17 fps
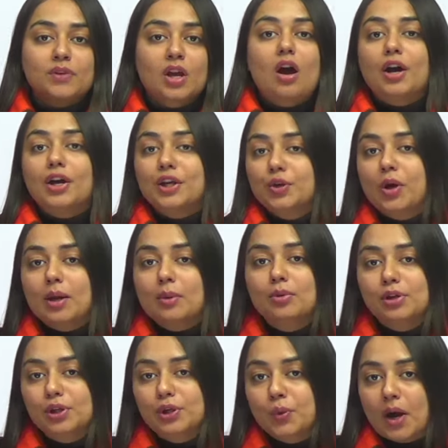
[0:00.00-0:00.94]
Are you
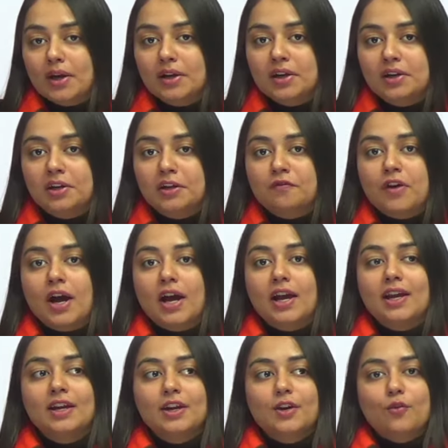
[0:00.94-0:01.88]
able to
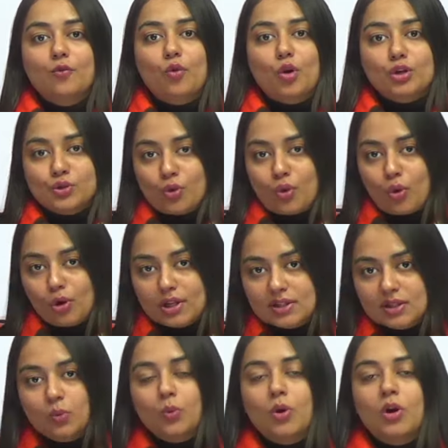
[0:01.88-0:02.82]
identify what role is
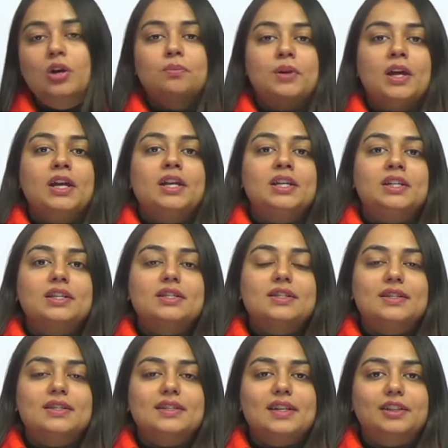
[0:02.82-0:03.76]
the word playing in a
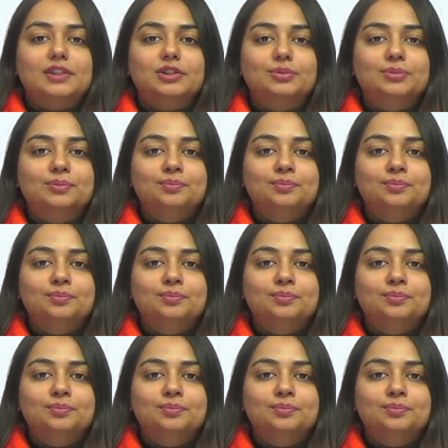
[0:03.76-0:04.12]
sentence?